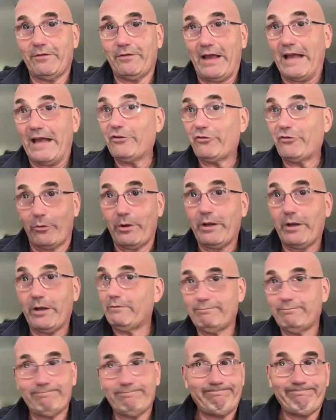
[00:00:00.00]

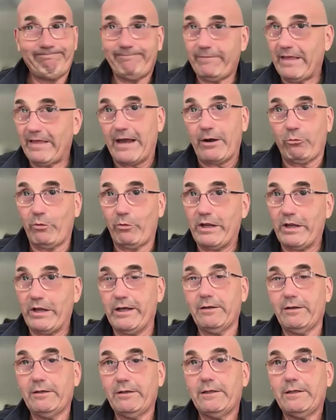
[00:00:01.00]
entering that
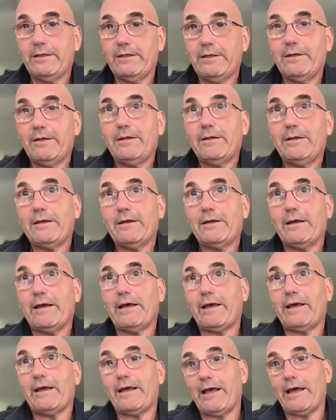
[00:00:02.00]
arena,
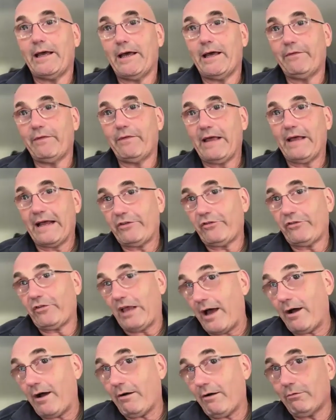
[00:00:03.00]
and that's
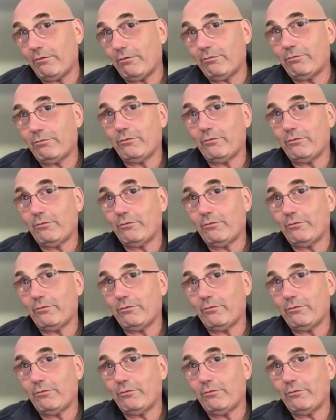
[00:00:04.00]
how